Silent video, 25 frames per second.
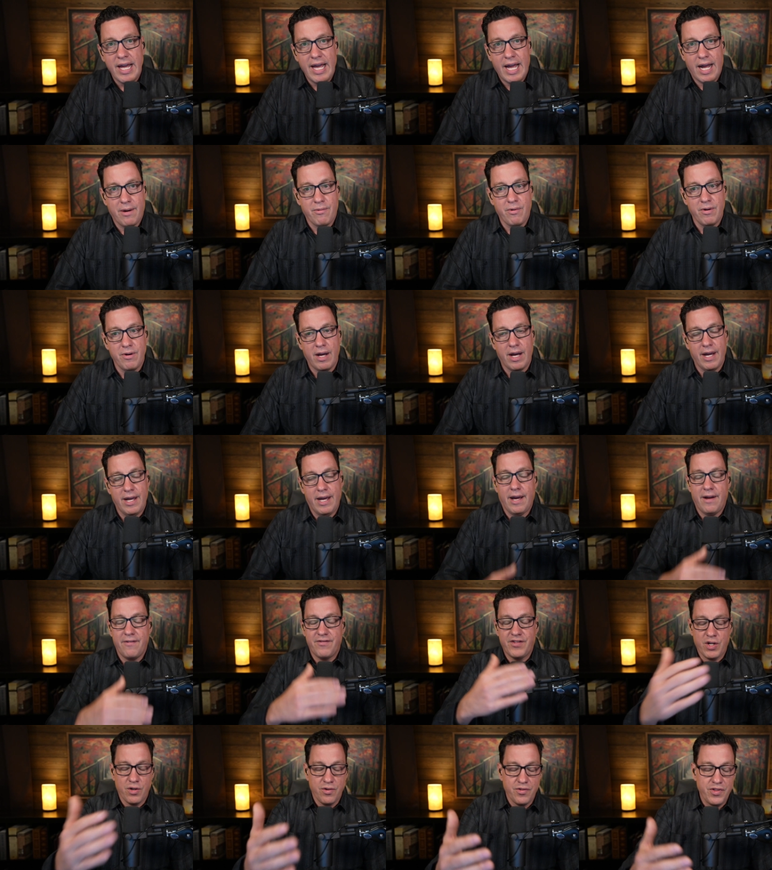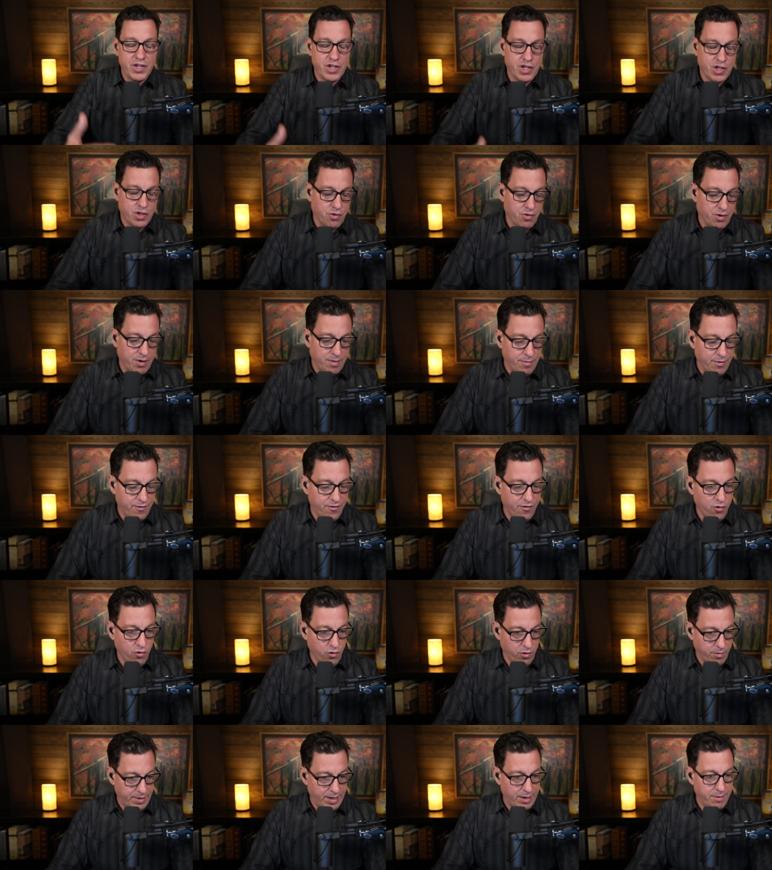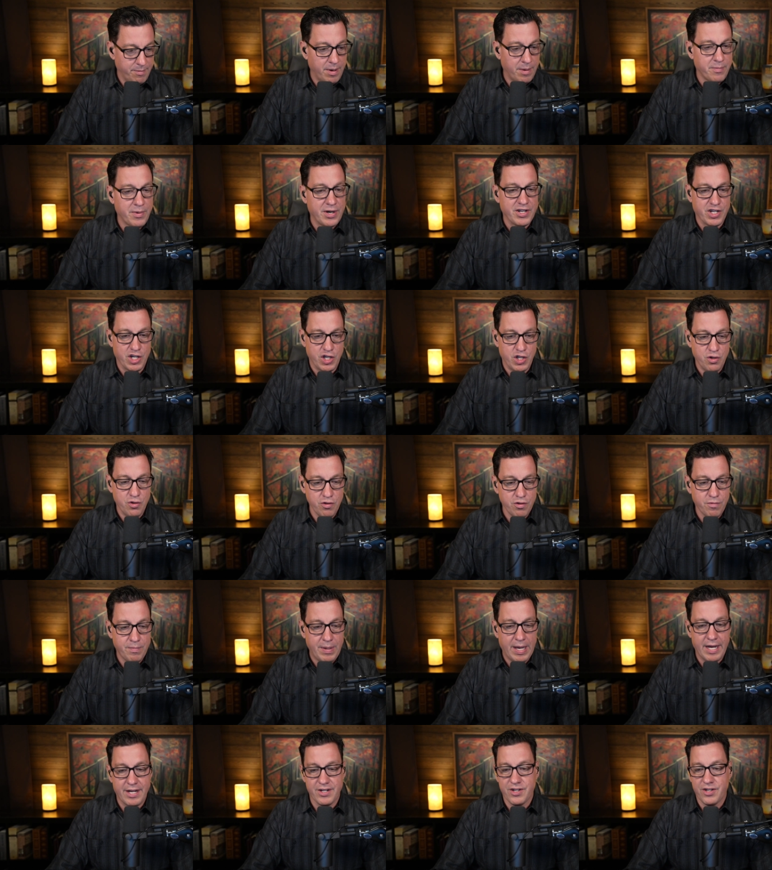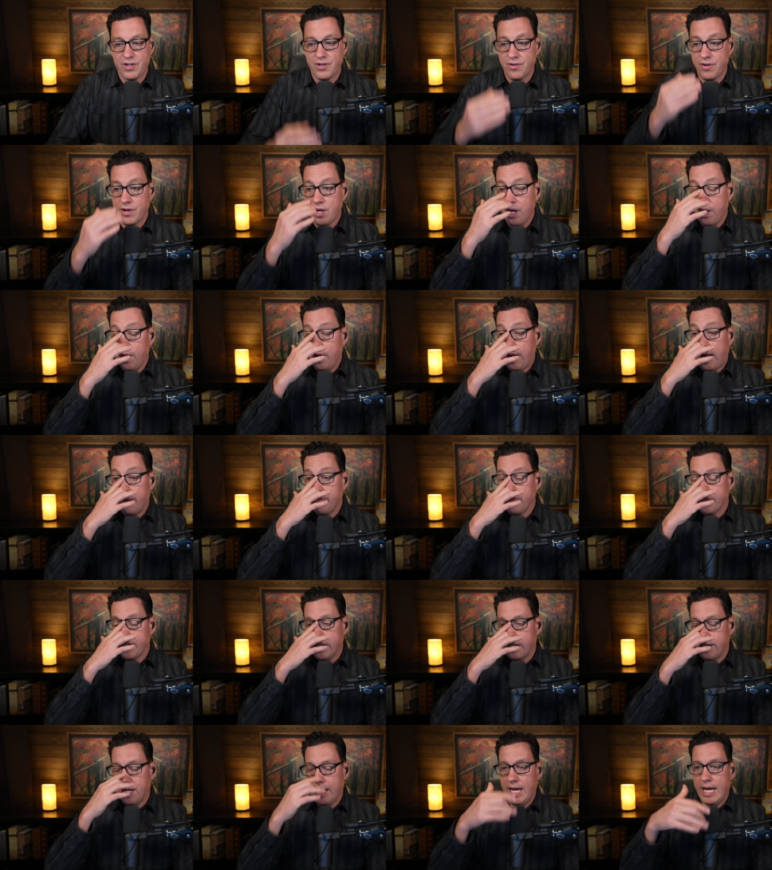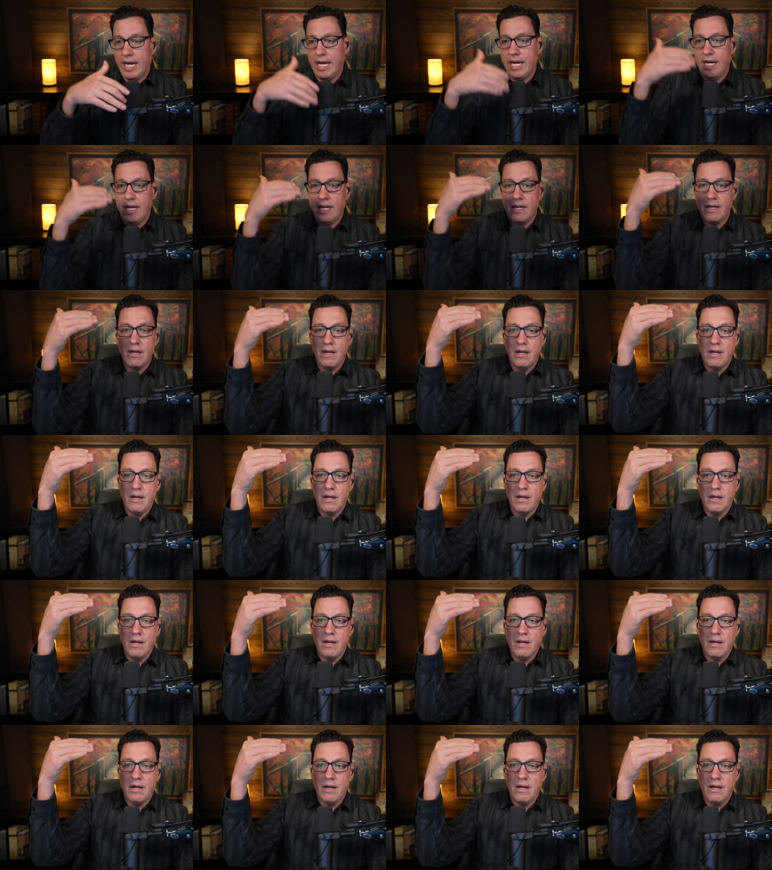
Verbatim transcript: I re, I, have told this story before, but I remember as a youth pastor, I was in a